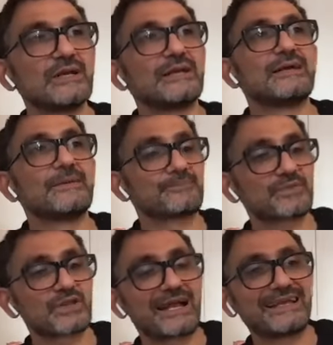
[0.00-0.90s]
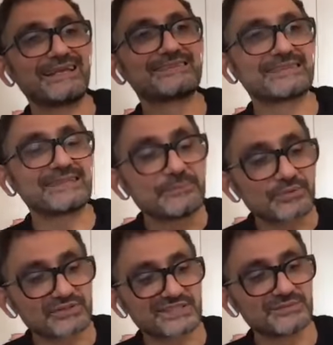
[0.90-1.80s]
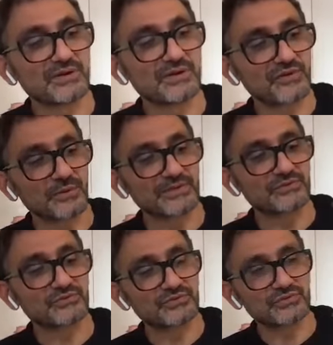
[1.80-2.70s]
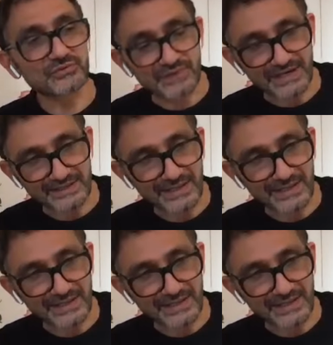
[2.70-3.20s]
So it's impossible for me to